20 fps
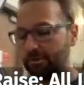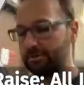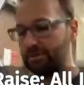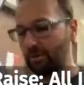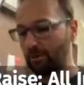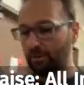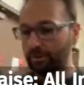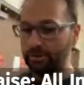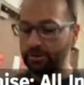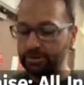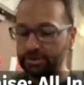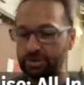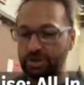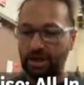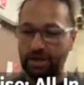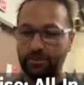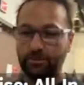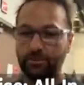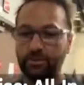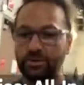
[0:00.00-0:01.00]
So we're in good
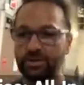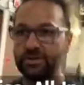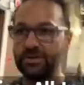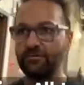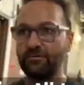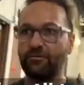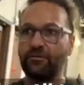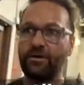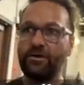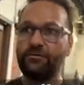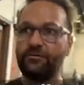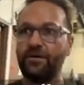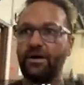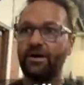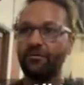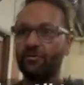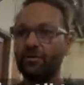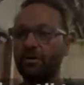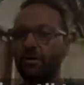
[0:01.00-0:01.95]
shape, we just have to fade a 5